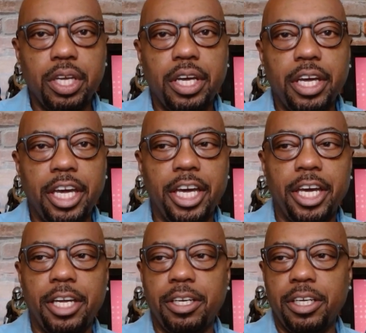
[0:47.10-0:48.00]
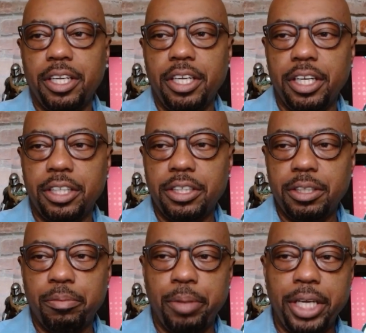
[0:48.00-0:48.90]
and it
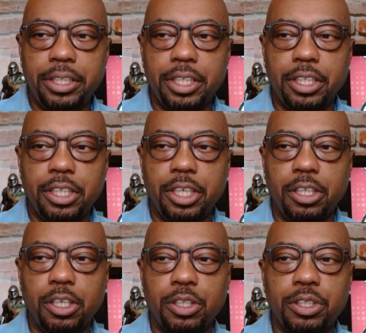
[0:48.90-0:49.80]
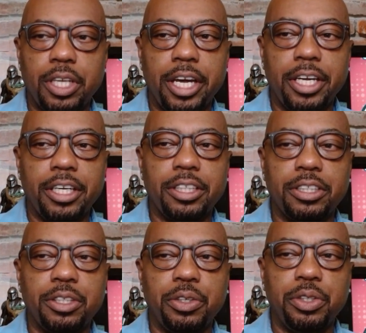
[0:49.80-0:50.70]
basically looks like a
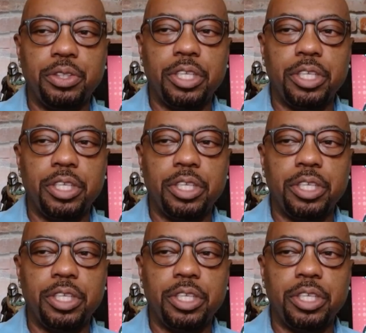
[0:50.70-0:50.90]
series of